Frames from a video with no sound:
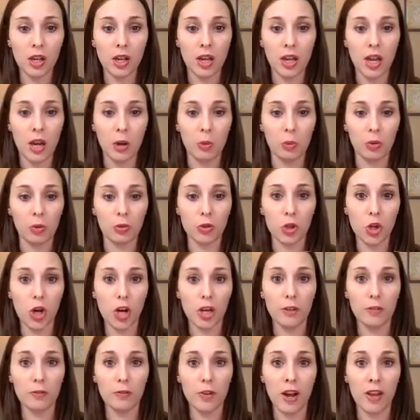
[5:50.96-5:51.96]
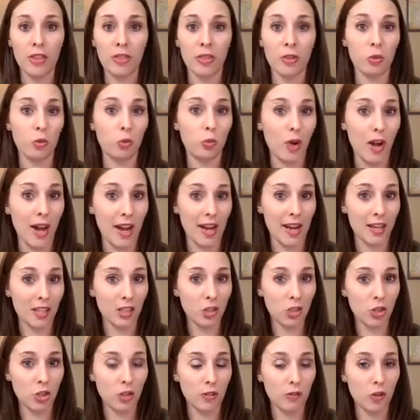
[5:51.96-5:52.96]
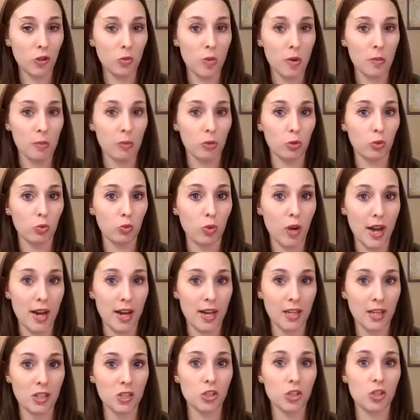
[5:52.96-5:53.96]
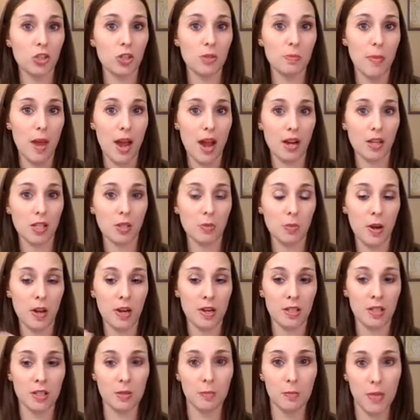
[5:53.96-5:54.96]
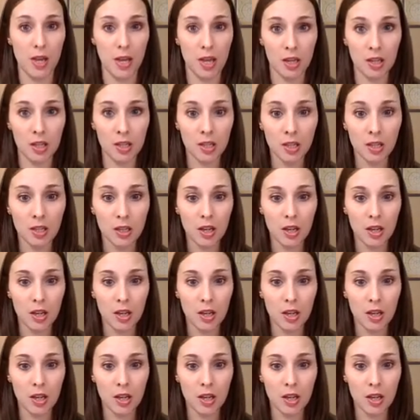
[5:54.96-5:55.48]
and we're trying to find the range. And if you remember, range is max minus min.